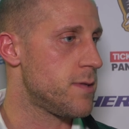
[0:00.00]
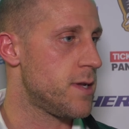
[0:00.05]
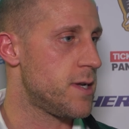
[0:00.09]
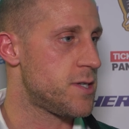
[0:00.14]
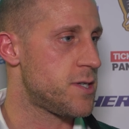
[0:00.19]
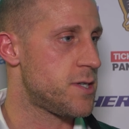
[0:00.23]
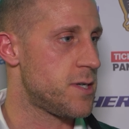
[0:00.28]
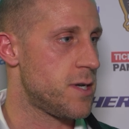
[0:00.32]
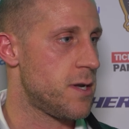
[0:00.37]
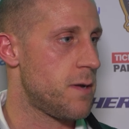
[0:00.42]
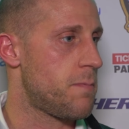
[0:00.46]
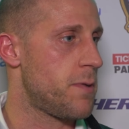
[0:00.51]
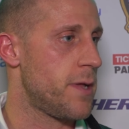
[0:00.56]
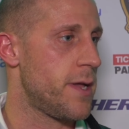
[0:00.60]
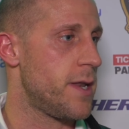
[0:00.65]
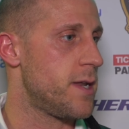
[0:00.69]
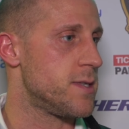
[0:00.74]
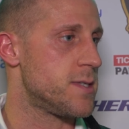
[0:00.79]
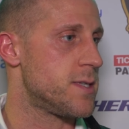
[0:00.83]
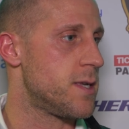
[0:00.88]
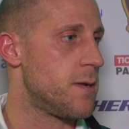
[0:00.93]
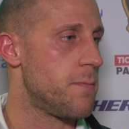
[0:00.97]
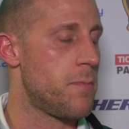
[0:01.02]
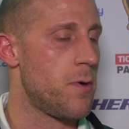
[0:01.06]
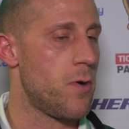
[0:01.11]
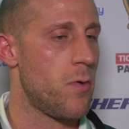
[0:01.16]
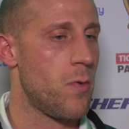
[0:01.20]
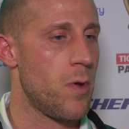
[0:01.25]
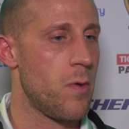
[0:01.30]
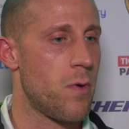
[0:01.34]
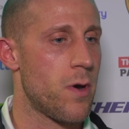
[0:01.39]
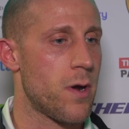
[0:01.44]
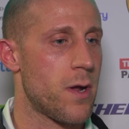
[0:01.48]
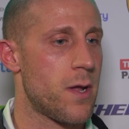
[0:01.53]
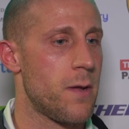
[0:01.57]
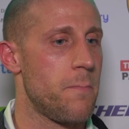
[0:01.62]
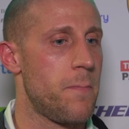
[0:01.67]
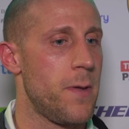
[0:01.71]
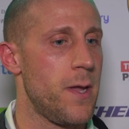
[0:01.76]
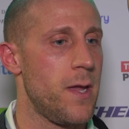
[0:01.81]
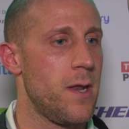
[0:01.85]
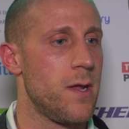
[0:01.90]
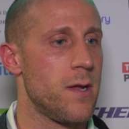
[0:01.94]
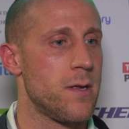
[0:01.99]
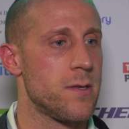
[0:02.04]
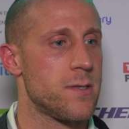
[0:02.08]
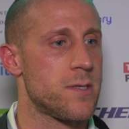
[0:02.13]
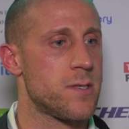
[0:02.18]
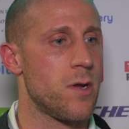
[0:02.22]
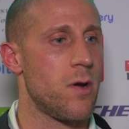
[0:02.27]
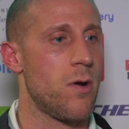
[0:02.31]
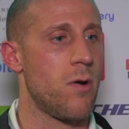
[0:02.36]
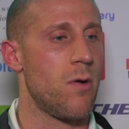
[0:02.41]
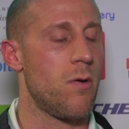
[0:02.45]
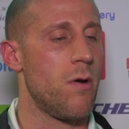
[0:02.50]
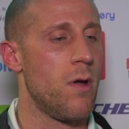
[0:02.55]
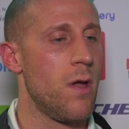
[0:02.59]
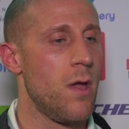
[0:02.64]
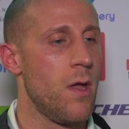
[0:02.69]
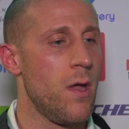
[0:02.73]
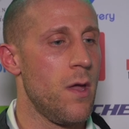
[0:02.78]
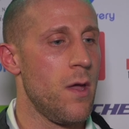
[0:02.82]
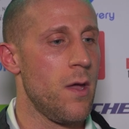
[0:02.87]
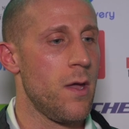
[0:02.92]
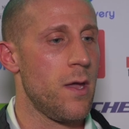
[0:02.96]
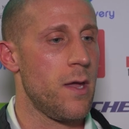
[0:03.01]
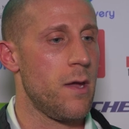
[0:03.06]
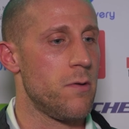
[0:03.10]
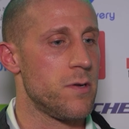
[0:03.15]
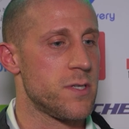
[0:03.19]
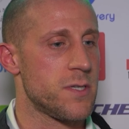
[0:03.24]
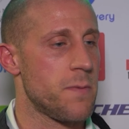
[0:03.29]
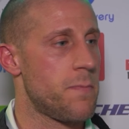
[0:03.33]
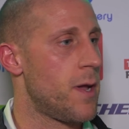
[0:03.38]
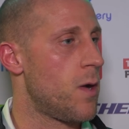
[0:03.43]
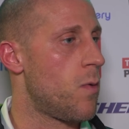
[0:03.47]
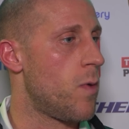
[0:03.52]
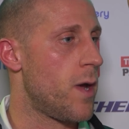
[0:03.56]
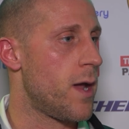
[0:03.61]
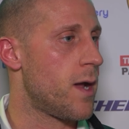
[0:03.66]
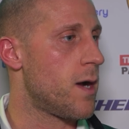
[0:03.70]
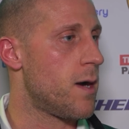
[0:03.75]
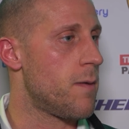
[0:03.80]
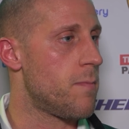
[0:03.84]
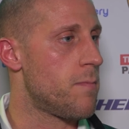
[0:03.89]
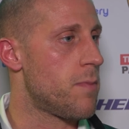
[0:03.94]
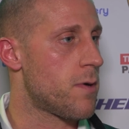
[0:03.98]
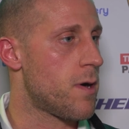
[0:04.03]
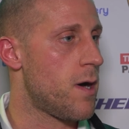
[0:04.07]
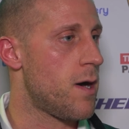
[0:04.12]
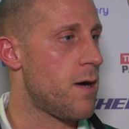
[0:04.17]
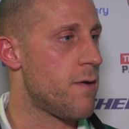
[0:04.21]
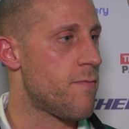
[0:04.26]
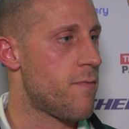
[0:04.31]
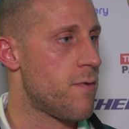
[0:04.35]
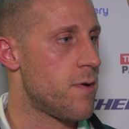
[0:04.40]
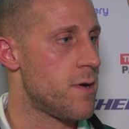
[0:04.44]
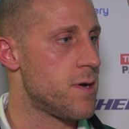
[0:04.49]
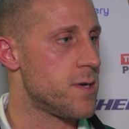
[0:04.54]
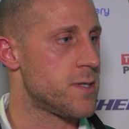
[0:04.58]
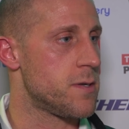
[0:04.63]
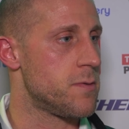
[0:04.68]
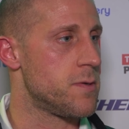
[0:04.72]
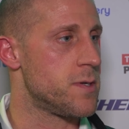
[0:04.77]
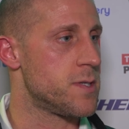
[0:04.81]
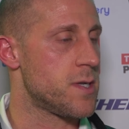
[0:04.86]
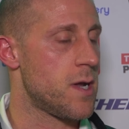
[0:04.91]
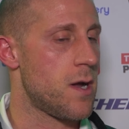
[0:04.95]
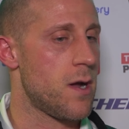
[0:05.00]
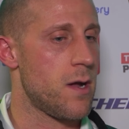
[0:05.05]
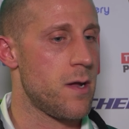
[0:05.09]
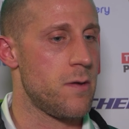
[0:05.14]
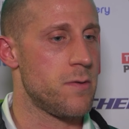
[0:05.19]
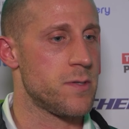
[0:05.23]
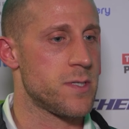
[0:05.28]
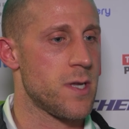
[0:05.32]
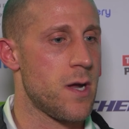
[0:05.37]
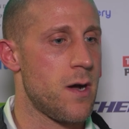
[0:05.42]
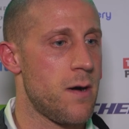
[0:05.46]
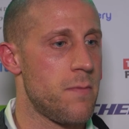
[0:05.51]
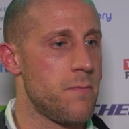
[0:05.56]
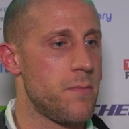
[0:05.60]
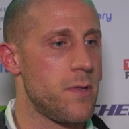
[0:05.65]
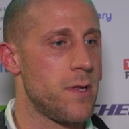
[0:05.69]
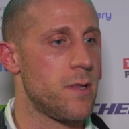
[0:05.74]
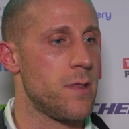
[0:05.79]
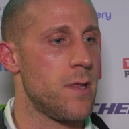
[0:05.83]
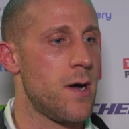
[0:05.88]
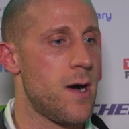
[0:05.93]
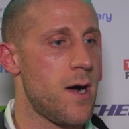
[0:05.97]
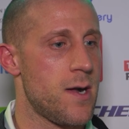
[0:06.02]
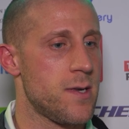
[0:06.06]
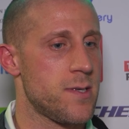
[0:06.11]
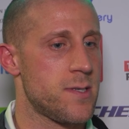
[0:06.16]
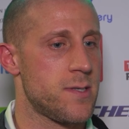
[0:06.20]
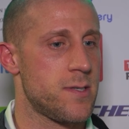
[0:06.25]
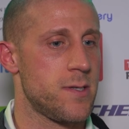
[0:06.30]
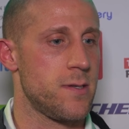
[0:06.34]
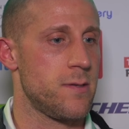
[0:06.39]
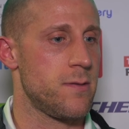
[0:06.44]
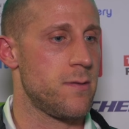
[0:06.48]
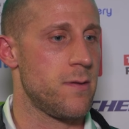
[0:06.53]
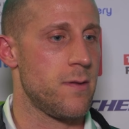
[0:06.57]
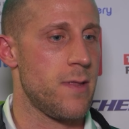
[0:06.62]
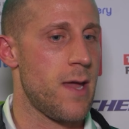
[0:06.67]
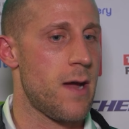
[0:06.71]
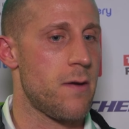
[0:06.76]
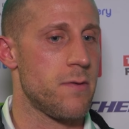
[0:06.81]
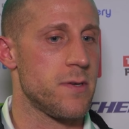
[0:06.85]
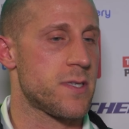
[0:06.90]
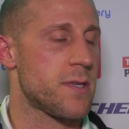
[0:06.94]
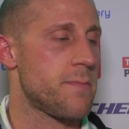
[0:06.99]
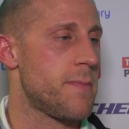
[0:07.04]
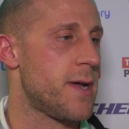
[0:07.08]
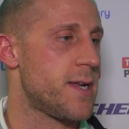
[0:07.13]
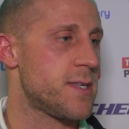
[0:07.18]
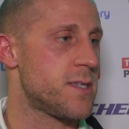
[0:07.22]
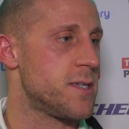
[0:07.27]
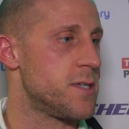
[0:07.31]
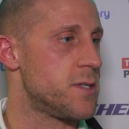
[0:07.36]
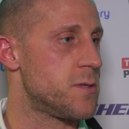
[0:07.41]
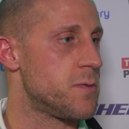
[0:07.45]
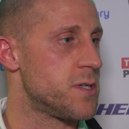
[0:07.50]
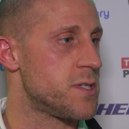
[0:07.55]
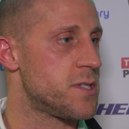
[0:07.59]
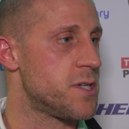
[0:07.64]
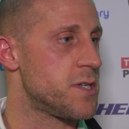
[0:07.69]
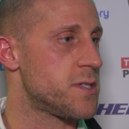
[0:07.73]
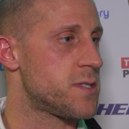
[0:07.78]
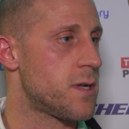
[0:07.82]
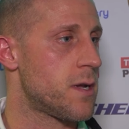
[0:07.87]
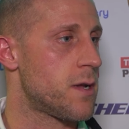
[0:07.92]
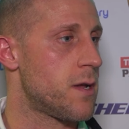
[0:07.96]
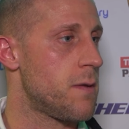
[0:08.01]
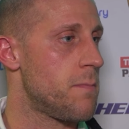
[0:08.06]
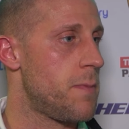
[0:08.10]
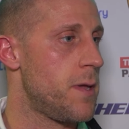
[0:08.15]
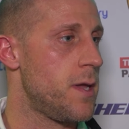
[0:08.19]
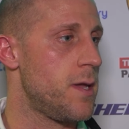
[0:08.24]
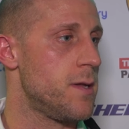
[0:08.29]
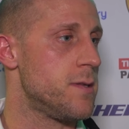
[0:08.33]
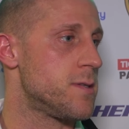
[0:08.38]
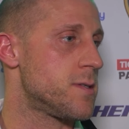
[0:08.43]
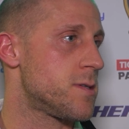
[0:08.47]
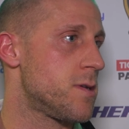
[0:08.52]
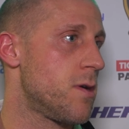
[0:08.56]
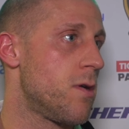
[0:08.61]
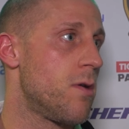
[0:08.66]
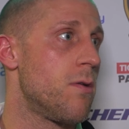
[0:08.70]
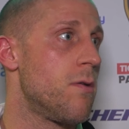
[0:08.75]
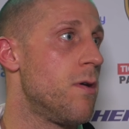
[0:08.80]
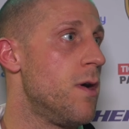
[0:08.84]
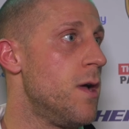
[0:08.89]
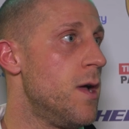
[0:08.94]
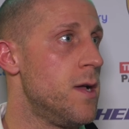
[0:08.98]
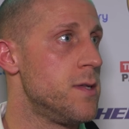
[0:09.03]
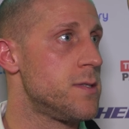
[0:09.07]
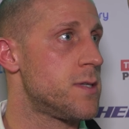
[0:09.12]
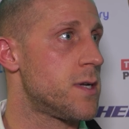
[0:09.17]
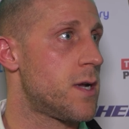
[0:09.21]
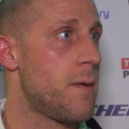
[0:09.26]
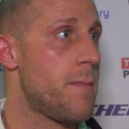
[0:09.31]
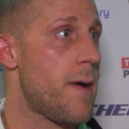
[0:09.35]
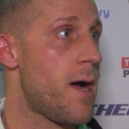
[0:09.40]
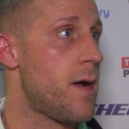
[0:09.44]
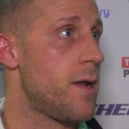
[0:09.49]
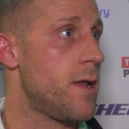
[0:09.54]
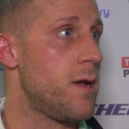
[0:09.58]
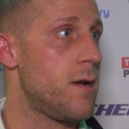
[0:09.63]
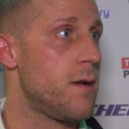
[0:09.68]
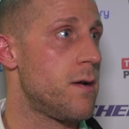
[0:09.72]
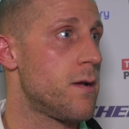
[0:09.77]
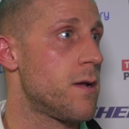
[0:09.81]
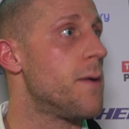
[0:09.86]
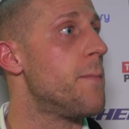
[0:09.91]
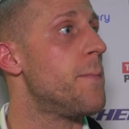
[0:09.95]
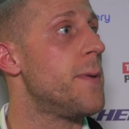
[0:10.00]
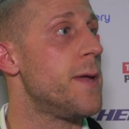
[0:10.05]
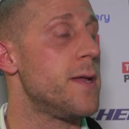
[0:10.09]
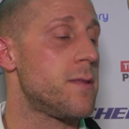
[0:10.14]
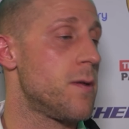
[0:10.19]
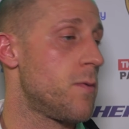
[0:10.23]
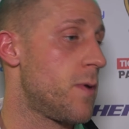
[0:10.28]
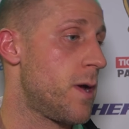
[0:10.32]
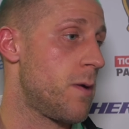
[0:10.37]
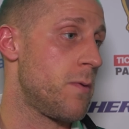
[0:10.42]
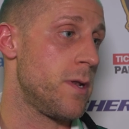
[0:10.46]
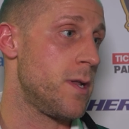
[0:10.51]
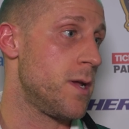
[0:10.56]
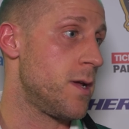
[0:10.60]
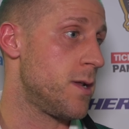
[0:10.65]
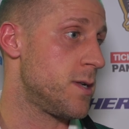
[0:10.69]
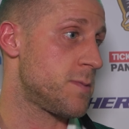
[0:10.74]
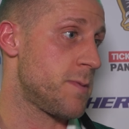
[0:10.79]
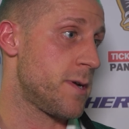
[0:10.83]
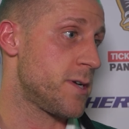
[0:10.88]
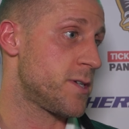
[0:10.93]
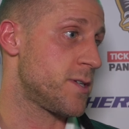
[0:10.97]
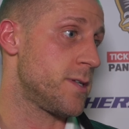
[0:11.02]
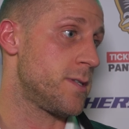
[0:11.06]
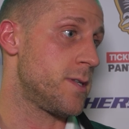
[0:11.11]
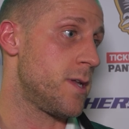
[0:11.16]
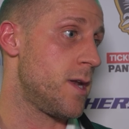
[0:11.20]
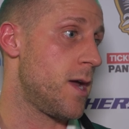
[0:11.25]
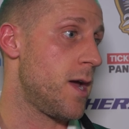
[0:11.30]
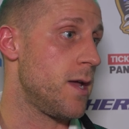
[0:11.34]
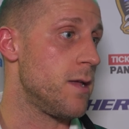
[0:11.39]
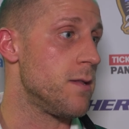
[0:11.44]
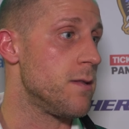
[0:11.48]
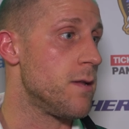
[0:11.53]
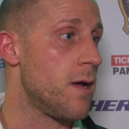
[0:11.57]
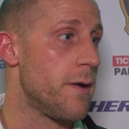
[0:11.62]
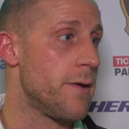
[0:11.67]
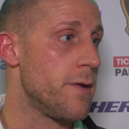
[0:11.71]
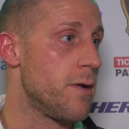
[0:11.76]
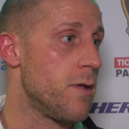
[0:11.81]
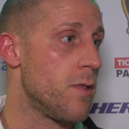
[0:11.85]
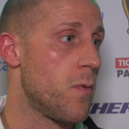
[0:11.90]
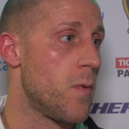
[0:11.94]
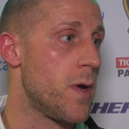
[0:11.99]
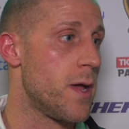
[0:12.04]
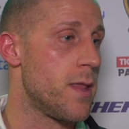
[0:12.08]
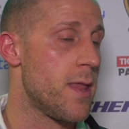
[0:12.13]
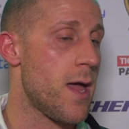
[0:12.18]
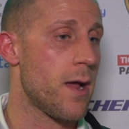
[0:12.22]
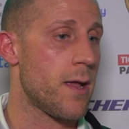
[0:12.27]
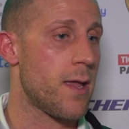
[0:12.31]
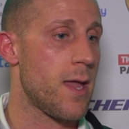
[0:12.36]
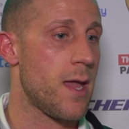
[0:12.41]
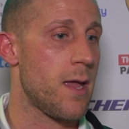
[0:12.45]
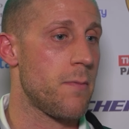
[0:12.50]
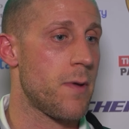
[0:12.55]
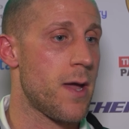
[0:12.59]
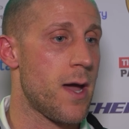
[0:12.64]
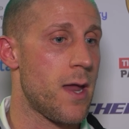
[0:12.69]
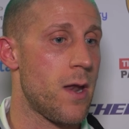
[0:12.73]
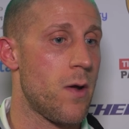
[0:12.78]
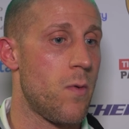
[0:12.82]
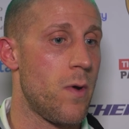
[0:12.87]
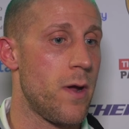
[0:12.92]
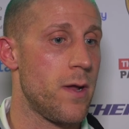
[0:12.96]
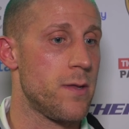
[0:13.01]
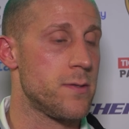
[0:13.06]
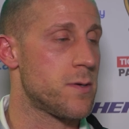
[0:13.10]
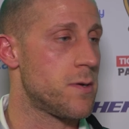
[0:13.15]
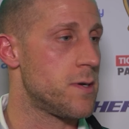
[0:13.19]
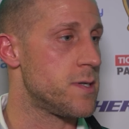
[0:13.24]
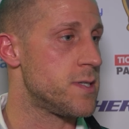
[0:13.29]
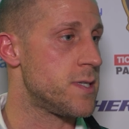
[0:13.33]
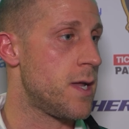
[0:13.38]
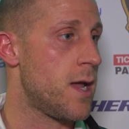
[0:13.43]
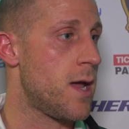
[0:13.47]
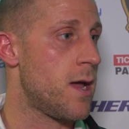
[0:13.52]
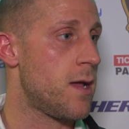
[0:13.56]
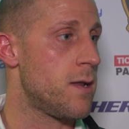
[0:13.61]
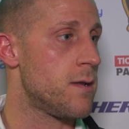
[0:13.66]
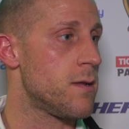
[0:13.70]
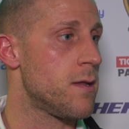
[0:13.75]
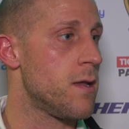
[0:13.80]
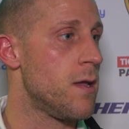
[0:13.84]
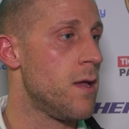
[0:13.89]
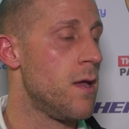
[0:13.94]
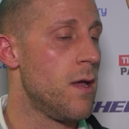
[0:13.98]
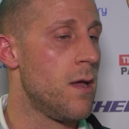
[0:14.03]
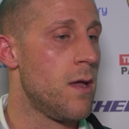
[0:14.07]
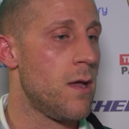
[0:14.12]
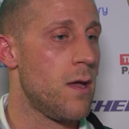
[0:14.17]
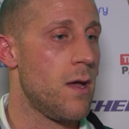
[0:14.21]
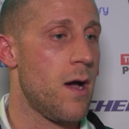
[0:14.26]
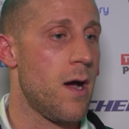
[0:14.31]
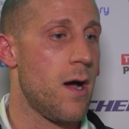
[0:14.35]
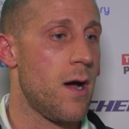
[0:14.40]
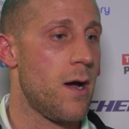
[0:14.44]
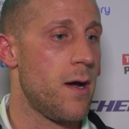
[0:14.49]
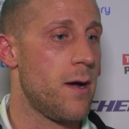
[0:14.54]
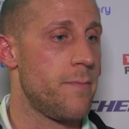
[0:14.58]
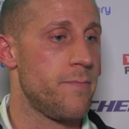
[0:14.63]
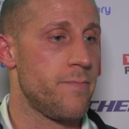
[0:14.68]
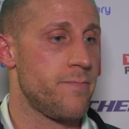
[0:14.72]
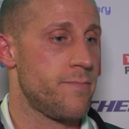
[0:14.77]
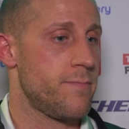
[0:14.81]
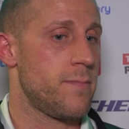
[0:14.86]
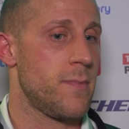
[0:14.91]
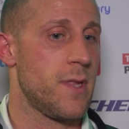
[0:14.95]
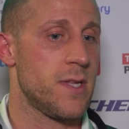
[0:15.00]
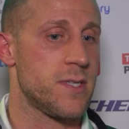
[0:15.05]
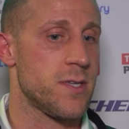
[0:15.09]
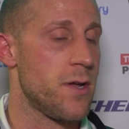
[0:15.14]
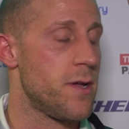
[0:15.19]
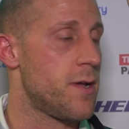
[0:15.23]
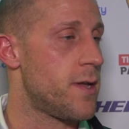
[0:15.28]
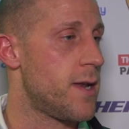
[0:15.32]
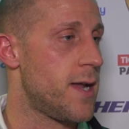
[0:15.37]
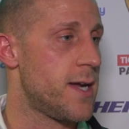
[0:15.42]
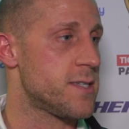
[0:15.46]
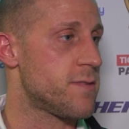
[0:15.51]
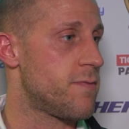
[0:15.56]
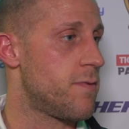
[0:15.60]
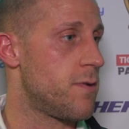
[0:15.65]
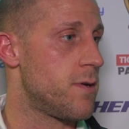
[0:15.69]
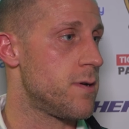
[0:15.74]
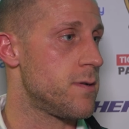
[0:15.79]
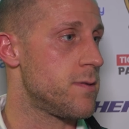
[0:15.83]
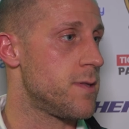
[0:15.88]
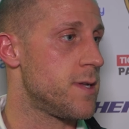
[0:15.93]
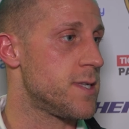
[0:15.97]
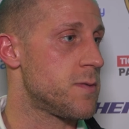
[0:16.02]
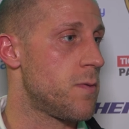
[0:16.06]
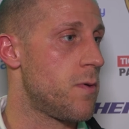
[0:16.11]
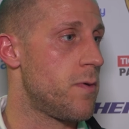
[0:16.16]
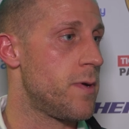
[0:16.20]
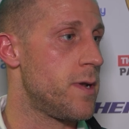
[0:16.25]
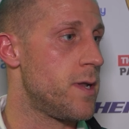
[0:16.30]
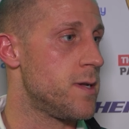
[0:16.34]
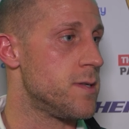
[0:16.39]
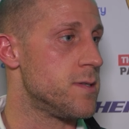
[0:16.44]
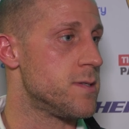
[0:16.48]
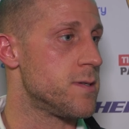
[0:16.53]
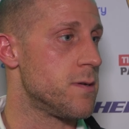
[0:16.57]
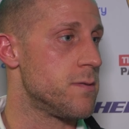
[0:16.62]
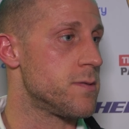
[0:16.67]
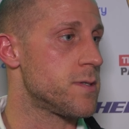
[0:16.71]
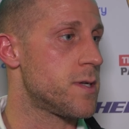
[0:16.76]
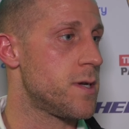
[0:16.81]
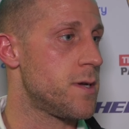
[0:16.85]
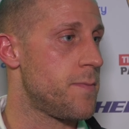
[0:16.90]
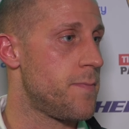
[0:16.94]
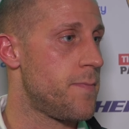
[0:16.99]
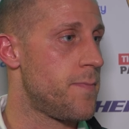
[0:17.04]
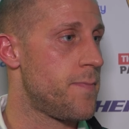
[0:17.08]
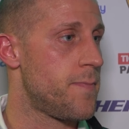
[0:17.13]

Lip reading: That's plain and simple. We weren't competing, so it was a big wake-up call for us. It was a humbling loss, and that was the message, was just to compete. So to come out here and compete the way we did, especially tonight, you know, the way that game kind of went towards the end, that's all you can ask for, and that's what we did, so it was good.